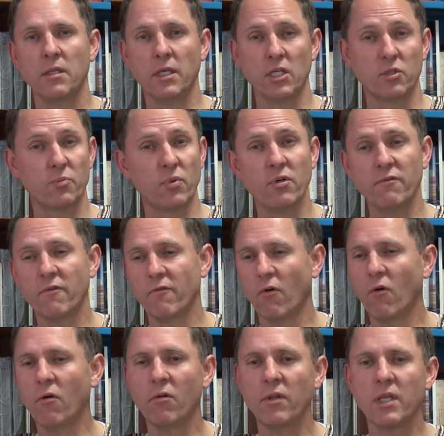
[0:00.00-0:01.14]
There's proof of
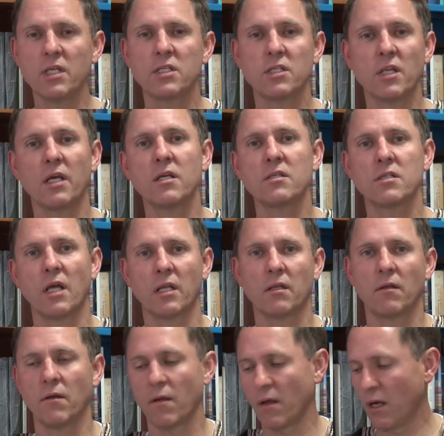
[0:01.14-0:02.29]
all these things that
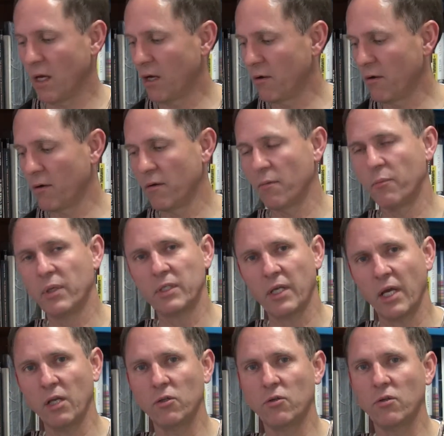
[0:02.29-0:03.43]

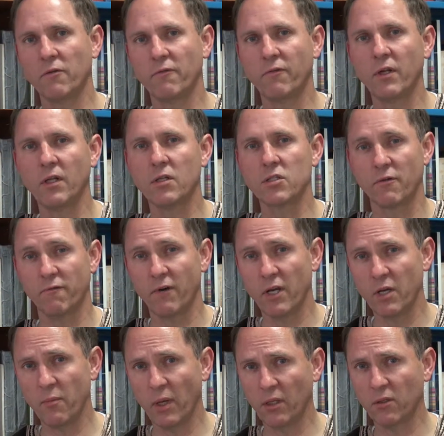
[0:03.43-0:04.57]
pertain to the fields of
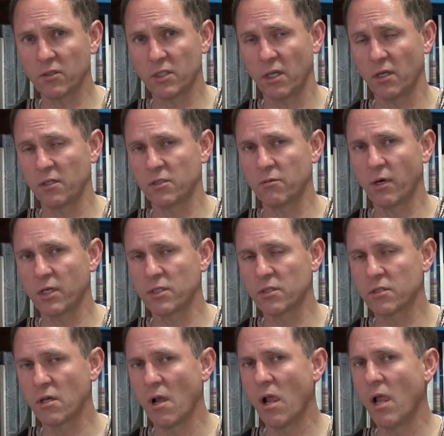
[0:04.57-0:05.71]
fundamentals and
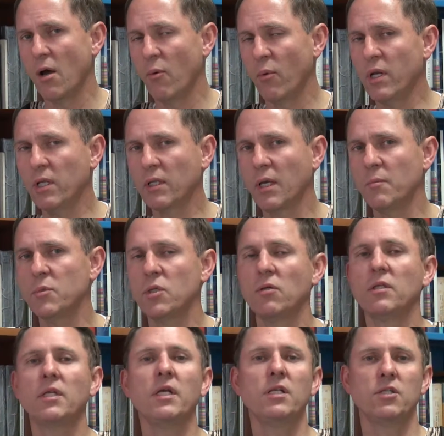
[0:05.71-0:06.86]
instructions. When it comes to
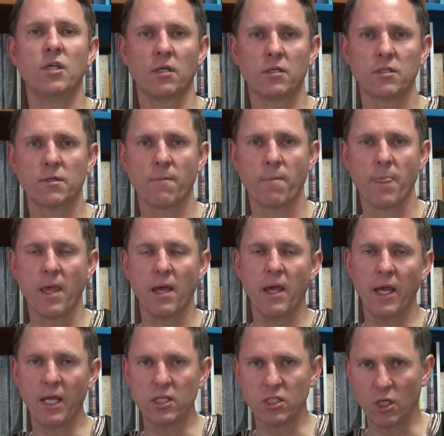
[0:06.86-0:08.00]
teachings,
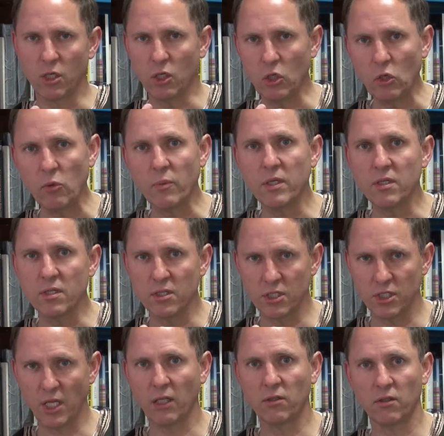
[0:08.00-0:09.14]
it's a
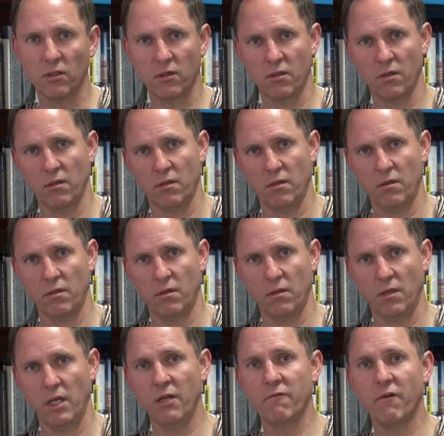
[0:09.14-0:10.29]
human-centered
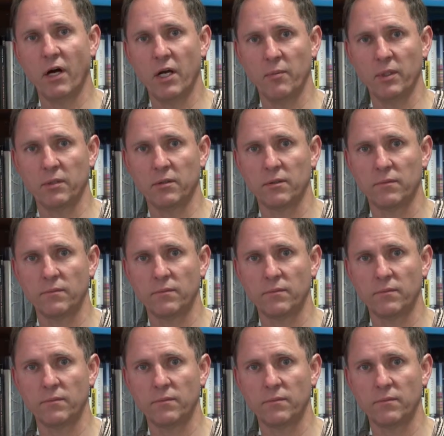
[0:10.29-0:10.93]
environment.